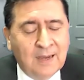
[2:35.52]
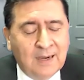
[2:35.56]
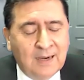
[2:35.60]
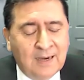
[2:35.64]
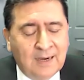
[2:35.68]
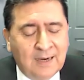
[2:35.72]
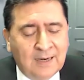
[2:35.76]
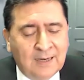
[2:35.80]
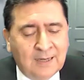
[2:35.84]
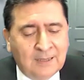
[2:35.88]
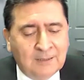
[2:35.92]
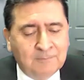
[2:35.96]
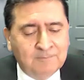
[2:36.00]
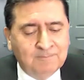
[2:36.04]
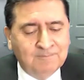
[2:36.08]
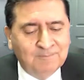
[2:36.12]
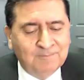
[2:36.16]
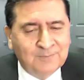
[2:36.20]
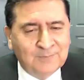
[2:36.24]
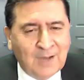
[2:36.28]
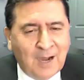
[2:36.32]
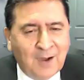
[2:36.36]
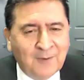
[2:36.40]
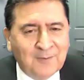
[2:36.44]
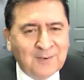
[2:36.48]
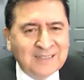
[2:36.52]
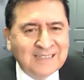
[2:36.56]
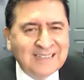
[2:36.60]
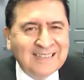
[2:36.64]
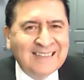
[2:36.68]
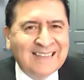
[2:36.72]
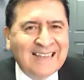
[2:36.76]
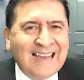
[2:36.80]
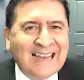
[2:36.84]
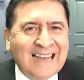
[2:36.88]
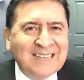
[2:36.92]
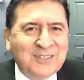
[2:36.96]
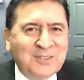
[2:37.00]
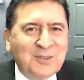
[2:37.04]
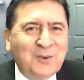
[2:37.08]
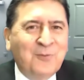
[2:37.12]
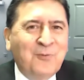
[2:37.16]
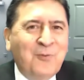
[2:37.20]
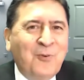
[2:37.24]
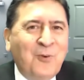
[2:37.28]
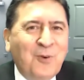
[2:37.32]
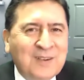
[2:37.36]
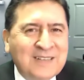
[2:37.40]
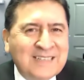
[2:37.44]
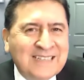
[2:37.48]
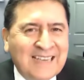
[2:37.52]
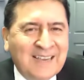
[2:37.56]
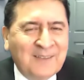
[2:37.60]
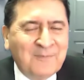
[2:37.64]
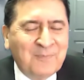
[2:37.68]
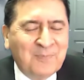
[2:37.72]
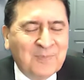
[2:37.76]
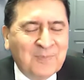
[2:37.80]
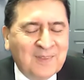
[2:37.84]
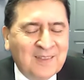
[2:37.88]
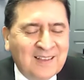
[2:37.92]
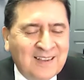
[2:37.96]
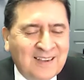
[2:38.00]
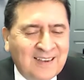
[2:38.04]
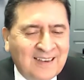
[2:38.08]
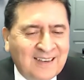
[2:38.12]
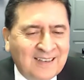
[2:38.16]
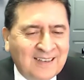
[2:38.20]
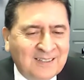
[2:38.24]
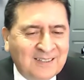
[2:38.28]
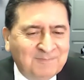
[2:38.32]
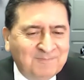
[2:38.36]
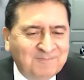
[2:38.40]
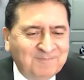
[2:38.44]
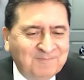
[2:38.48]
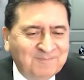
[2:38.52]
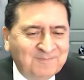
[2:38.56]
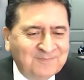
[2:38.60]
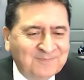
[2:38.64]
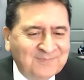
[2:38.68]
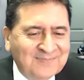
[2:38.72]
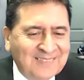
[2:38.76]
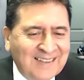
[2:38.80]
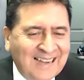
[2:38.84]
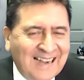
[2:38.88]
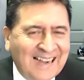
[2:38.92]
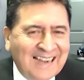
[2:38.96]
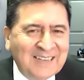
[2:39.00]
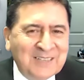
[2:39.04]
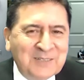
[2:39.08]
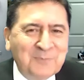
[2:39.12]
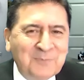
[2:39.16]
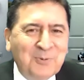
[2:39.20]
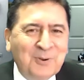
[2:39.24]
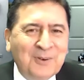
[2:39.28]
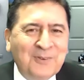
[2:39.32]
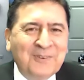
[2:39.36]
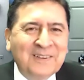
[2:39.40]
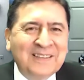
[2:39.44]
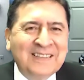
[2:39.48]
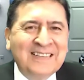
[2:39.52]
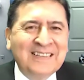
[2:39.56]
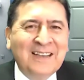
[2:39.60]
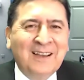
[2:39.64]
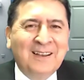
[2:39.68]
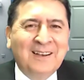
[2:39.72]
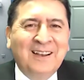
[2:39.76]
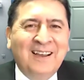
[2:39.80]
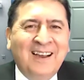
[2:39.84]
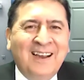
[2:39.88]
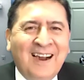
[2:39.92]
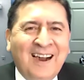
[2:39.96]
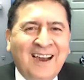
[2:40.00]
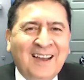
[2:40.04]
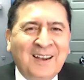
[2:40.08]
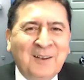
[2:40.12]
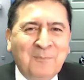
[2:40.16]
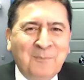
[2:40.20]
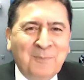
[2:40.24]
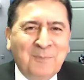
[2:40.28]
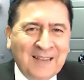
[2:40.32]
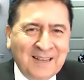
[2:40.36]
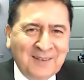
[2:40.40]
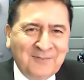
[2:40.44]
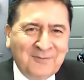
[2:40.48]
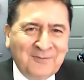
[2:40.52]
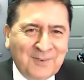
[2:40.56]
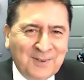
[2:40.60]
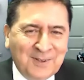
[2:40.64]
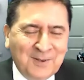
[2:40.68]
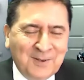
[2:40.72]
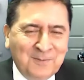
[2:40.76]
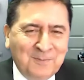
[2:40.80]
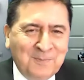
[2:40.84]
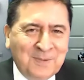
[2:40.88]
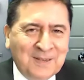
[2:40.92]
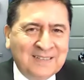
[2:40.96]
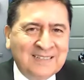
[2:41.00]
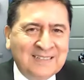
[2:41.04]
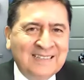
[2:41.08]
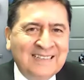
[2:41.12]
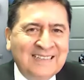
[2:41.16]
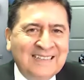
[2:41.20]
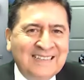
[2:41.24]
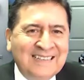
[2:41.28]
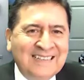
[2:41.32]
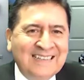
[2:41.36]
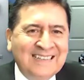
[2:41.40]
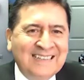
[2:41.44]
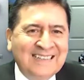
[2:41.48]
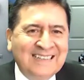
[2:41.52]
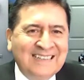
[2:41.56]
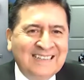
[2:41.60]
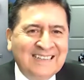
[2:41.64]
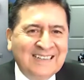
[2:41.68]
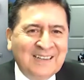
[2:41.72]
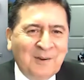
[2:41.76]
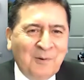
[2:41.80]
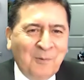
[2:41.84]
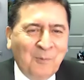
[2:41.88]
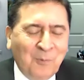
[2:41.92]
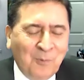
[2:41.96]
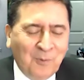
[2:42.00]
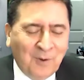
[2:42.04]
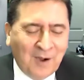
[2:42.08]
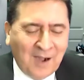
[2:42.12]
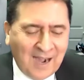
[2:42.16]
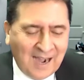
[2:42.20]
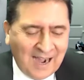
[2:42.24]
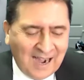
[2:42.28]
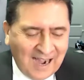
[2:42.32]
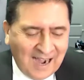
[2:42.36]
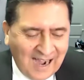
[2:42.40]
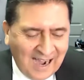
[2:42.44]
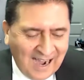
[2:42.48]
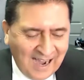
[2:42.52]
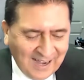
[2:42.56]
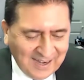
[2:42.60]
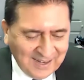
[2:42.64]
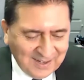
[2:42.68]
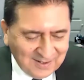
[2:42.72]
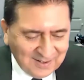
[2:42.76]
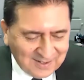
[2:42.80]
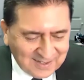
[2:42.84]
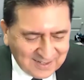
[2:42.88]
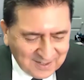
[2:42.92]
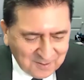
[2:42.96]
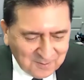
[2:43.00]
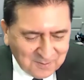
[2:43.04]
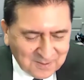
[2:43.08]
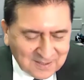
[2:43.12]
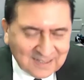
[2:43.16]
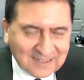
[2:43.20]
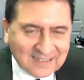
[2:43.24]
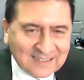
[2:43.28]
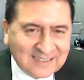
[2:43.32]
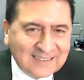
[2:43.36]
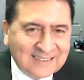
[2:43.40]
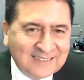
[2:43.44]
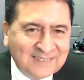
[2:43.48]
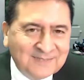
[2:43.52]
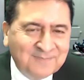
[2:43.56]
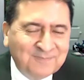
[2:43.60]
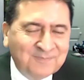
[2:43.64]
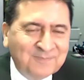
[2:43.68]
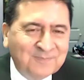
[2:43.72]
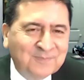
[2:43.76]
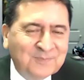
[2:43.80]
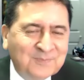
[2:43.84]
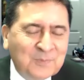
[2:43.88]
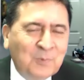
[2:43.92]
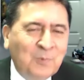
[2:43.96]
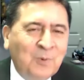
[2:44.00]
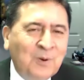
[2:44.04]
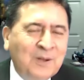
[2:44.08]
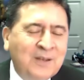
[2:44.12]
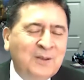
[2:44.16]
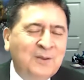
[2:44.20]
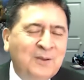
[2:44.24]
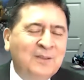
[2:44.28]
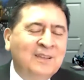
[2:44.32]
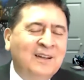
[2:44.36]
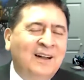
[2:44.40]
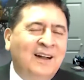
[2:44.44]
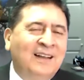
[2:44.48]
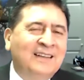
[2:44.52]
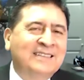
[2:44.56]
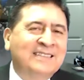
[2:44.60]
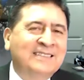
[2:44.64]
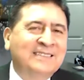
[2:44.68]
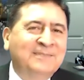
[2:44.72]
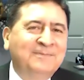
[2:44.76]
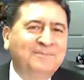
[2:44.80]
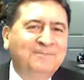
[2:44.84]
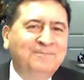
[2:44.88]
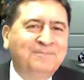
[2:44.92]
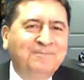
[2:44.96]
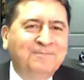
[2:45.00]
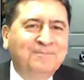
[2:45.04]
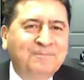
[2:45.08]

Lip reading: Obviously, that's your forte. I hate to put everything on a plate for you, but how do you deal with this? What are your thoughts?